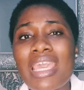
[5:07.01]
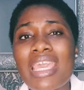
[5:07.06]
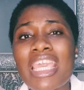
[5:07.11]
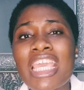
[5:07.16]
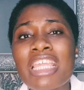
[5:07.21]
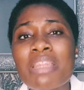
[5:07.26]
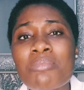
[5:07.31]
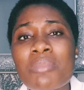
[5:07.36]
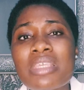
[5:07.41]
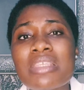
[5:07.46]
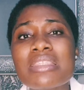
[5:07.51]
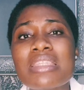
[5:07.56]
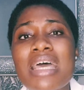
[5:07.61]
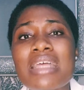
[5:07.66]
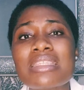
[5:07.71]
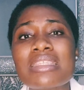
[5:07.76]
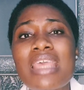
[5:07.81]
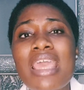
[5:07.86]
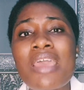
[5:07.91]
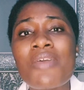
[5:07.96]
It means
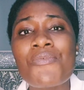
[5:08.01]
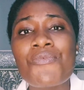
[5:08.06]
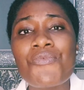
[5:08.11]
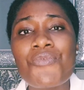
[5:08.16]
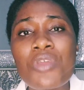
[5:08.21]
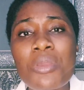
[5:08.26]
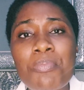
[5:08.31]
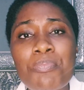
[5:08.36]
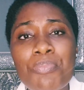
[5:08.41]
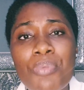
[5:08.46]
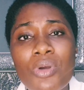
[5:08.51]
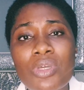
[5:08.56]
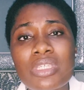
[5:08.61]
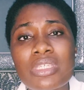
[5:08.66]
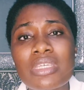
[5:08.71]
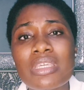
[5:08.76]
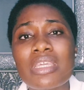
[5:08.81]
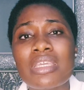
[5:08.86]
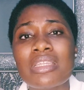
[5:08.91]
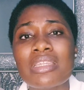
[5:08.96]
that
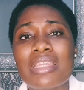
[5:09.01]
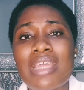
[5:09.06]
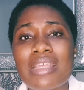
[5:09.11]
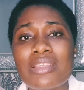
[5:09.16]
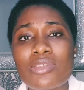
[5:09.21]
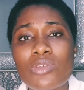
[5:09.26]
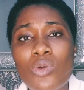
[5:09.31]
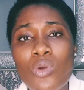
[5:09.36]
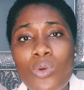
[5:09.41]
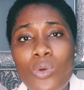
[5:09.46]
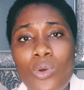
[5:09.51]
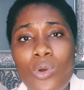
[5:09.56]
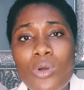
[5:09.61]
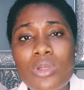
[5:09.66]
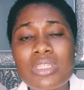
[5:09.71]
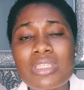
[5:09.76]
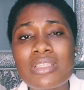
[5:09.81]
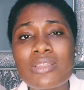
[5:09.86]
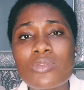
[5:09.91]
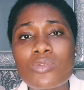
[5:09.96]
everybody in that
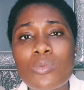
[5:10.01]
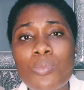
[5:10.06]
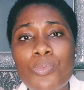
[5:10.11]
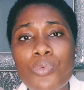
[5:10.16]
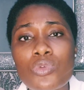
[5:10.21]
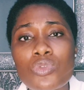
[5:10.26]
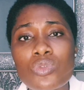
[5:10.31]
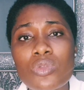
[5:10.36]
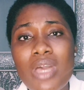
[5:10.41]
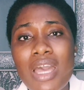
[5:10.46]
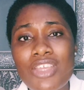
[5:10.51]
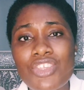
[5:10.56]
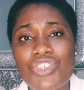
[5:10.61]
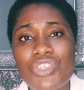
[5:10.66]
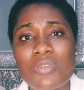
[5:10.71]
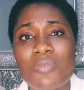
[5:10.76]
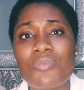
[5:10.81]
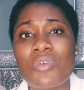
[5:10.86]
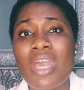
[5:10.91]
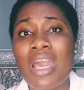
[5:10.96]
cohort is supposed to
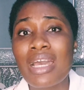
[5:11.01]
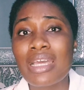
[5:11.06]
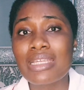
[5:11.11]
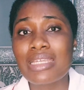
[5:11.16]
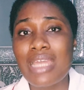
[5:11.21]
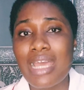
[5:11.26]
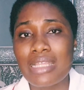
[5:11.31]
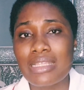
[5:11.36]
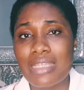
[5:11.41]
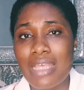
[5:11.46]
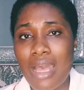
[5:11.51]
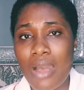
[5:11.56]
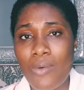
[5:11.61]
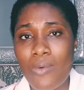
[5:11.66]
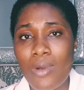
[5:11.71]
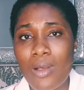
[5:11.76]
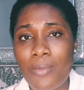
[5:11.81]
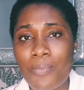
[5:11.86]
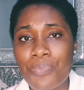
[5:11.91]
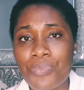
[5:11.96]
achieve that
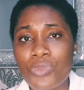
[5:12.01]
hour.